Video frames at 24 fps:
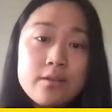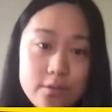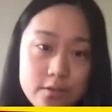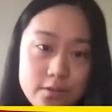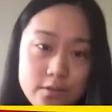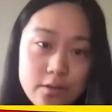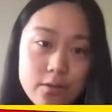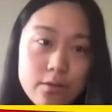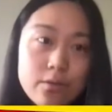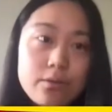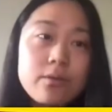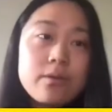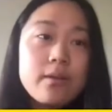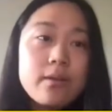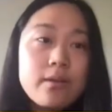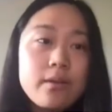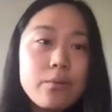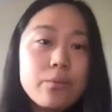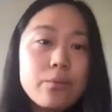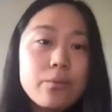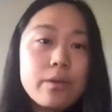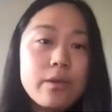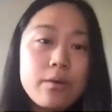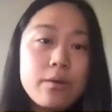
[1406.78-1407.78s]
So
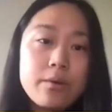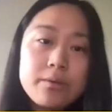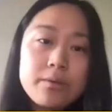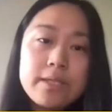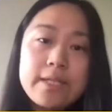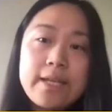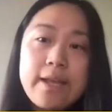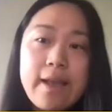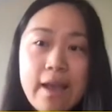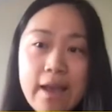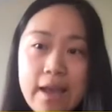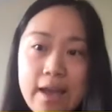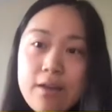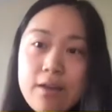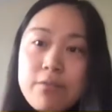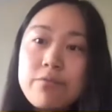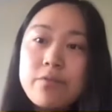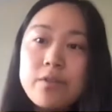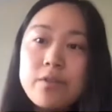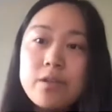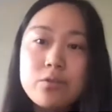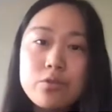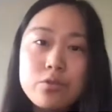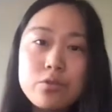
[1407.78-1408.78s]
we already
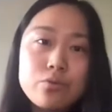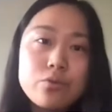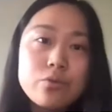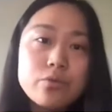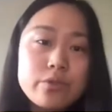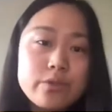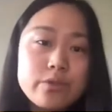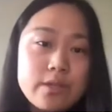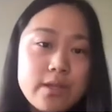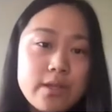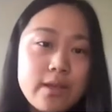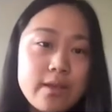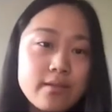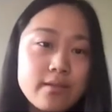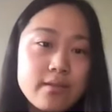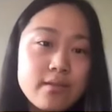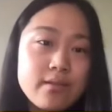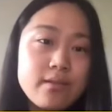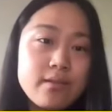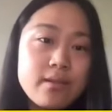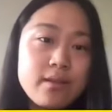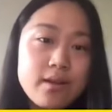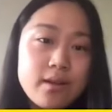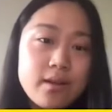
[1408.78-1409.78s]
have the tools
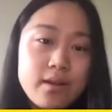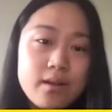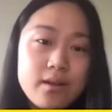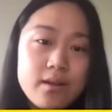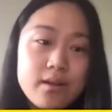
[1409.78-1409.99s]
in